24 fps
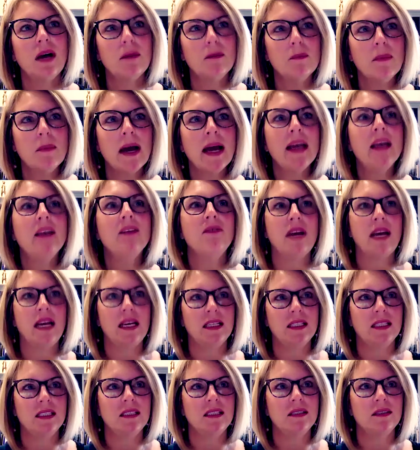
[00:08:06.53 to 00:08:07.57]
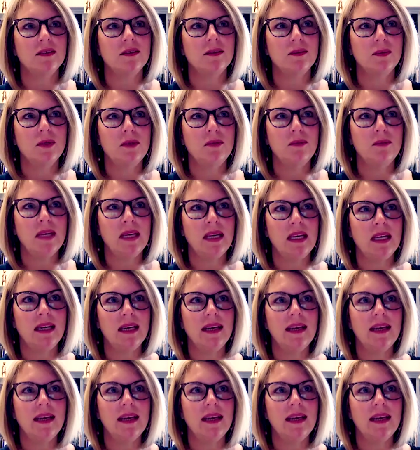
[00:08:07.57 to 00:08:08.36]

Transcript: My advice would be,